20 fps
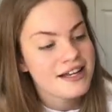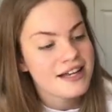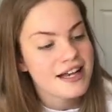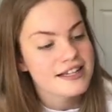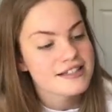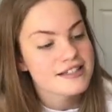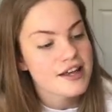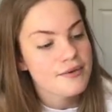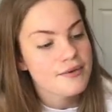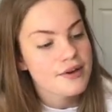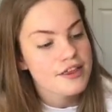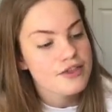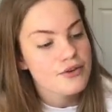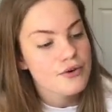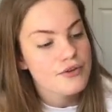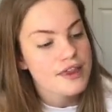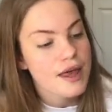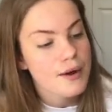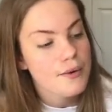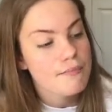as though he
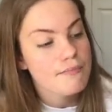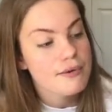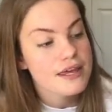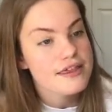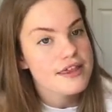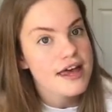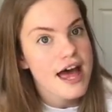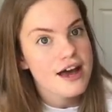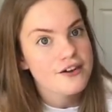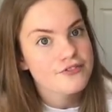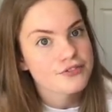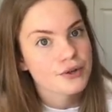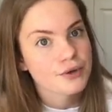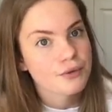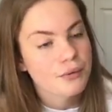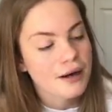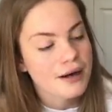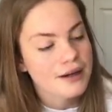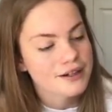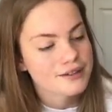thought they would be there for a
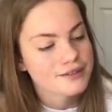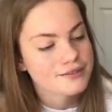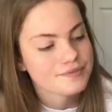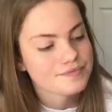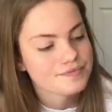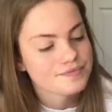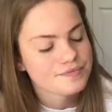while.